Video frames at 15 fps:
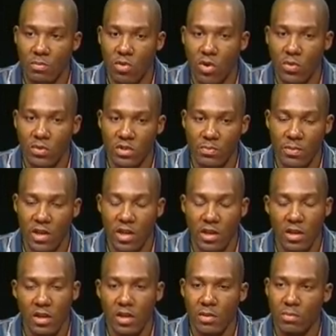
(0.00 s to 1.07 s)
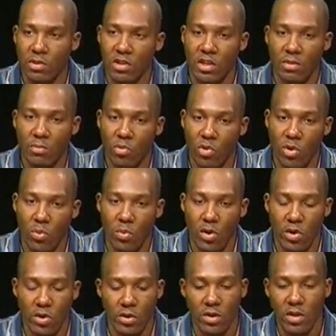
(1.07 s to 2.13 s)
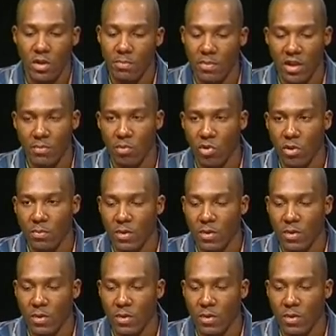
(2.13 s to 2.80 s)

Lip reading: more respect, put in more work, make more money.